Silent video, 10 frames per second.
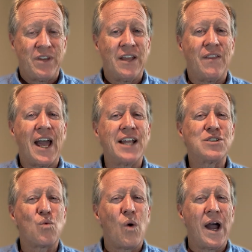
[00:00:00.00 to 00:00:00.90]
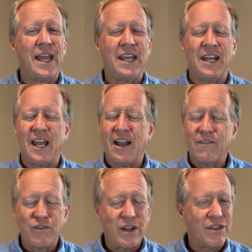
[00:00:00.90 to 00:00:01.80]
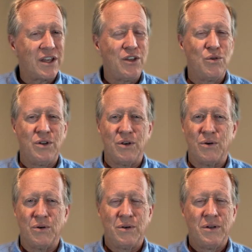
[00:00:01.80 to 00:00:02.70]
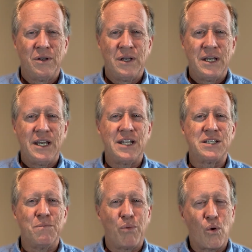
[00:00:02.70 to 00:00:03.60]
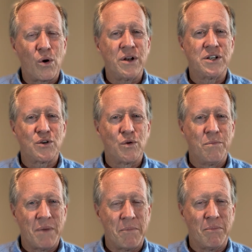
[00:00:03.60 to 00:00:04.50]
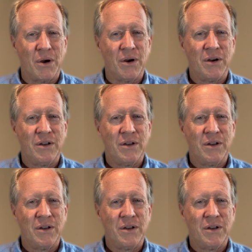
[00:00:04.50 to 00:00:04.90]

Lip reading: And that's why in everything you do, it's important to remember